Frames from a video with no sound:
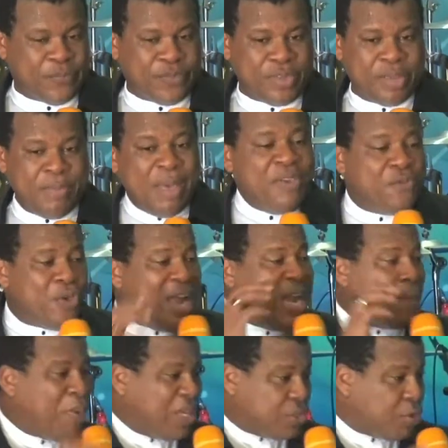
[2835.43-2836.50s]
Maybe if you had a
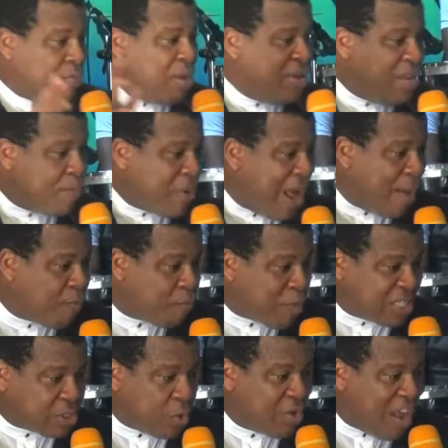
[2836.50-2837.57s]
pastor, maybe the prayer
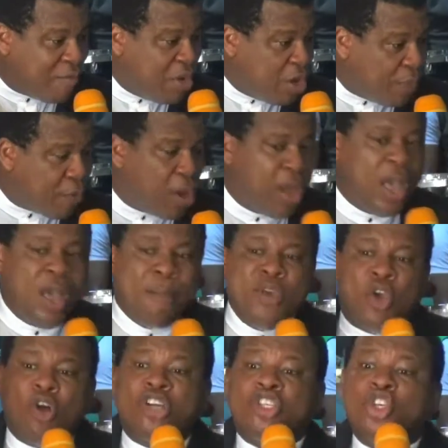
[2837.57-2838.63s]
pastor would have made up for it.
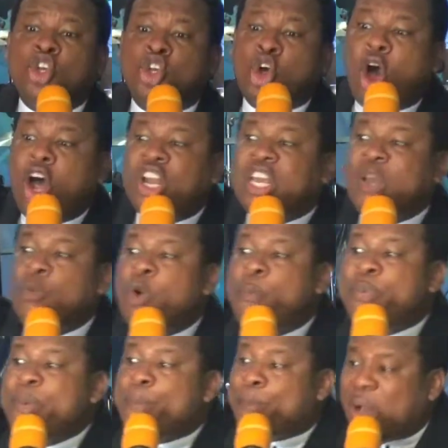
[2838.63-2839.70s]
Because God will be
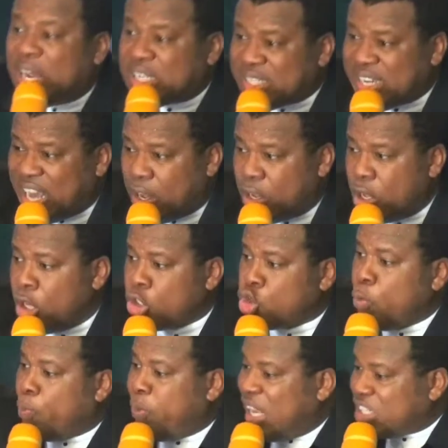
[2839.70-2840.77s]
partial to
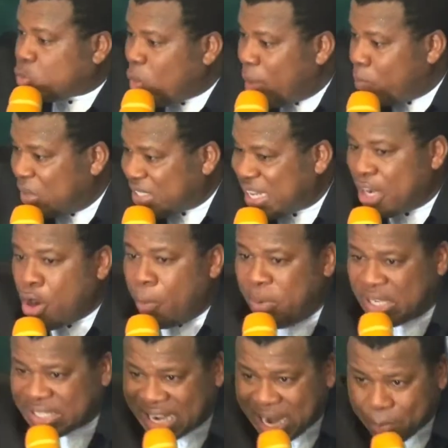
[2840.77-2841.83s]
bless one person and not bless
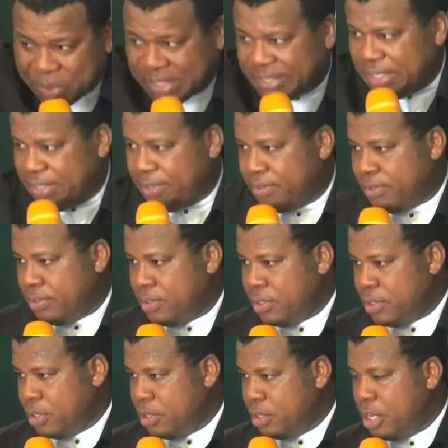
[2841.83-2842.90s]
another person.
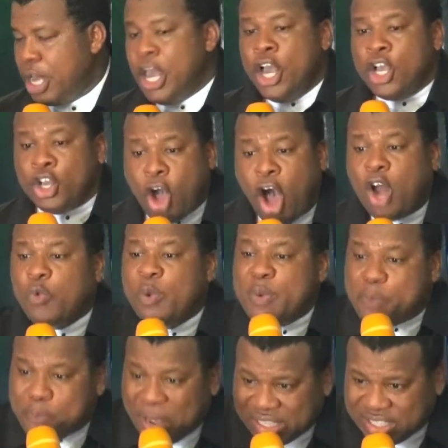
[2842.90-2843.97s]
God will be
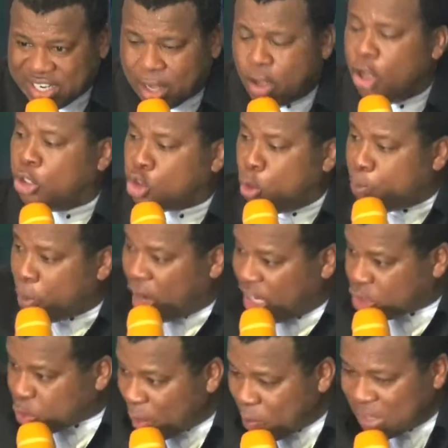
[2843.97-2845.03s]
partial to punish
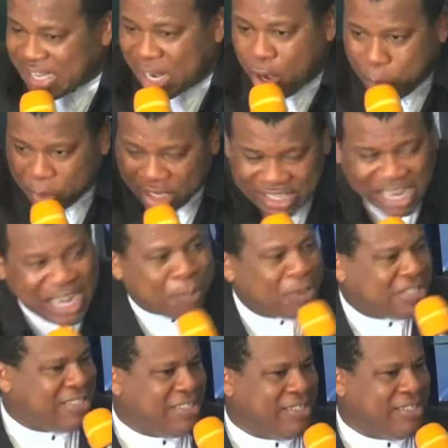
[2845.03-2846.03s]
one person and not punish another person.